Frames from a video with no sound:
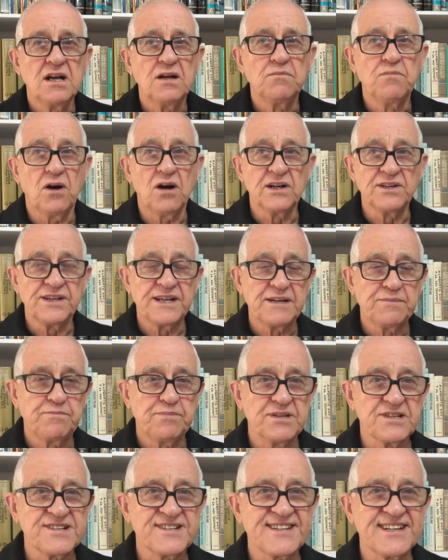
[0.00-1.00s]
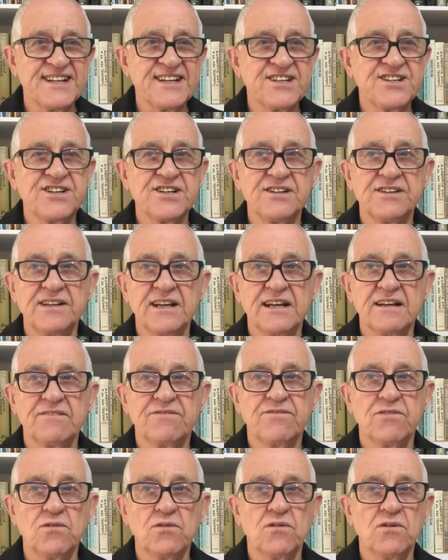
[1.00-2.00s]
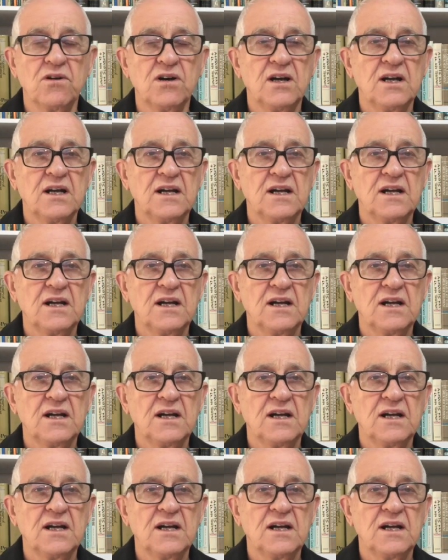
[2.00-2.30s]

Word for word: By their possession, therefore,